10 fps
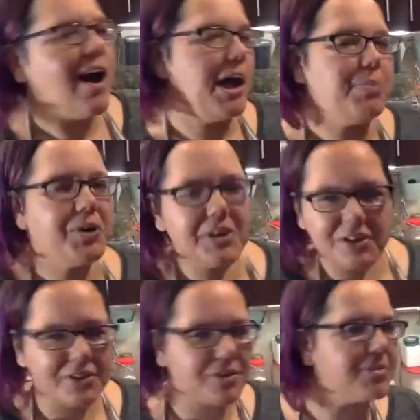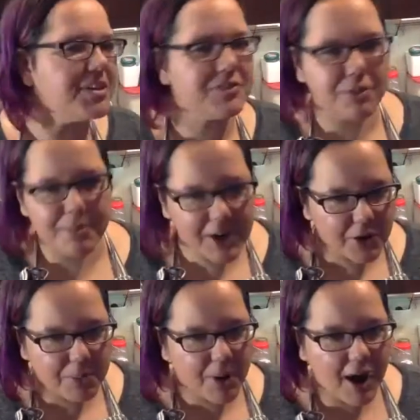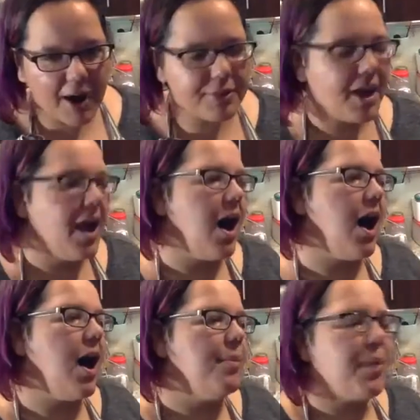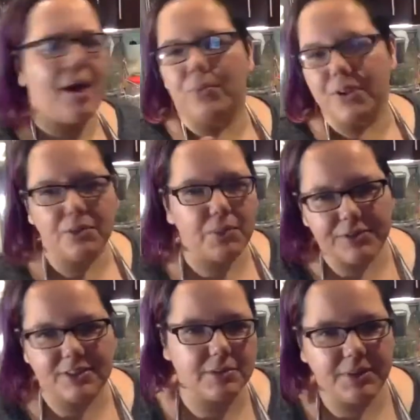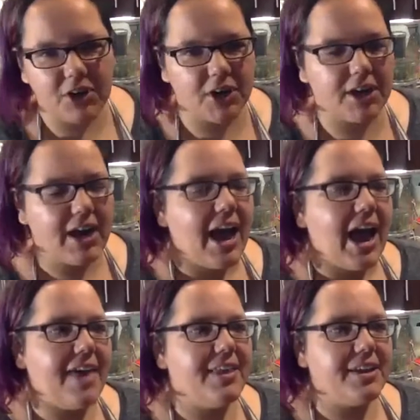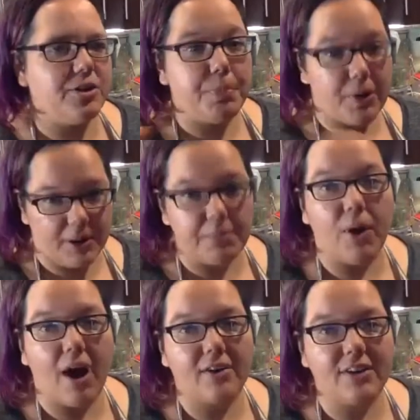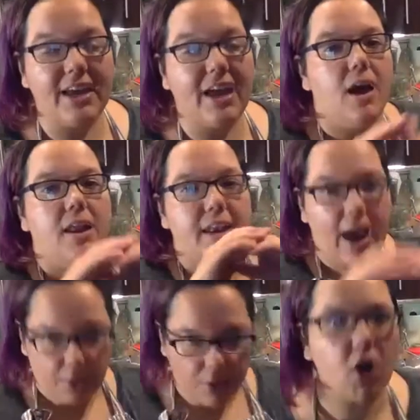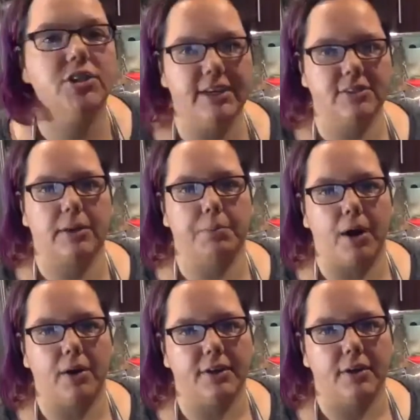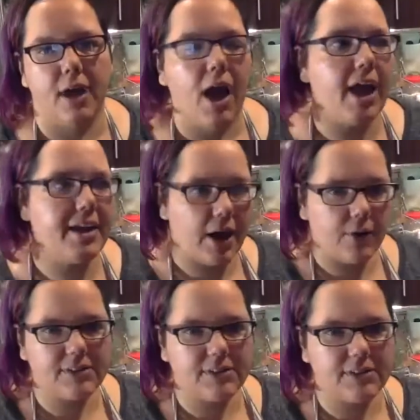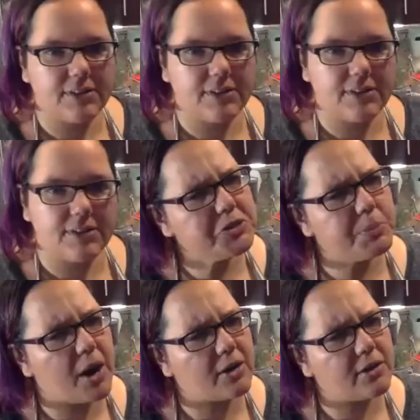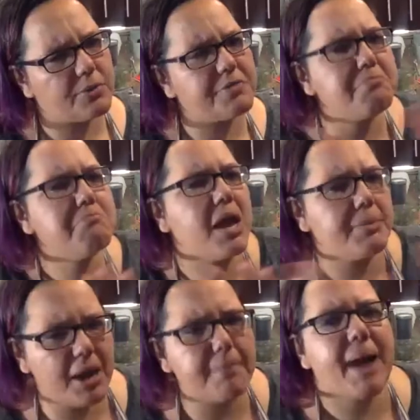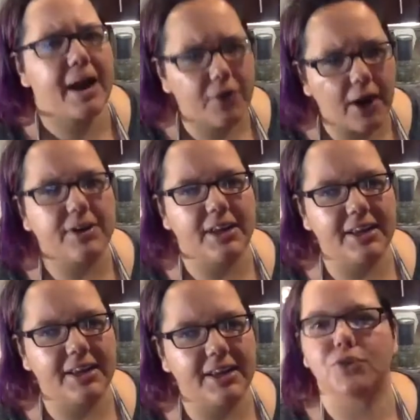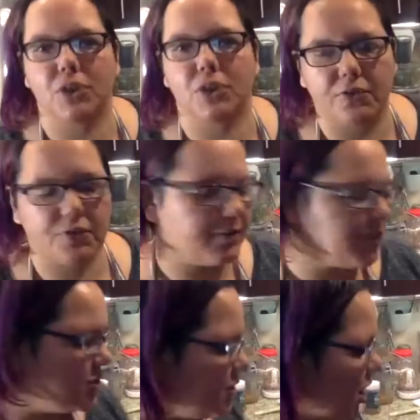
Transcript: I put in a little bit of tomato broth. Um, I really want this to be good. And then you put in broccoli. Now it all tastes like broccoli. And now it tastes like mostly broccoli with maybe a background hint of those other flavors.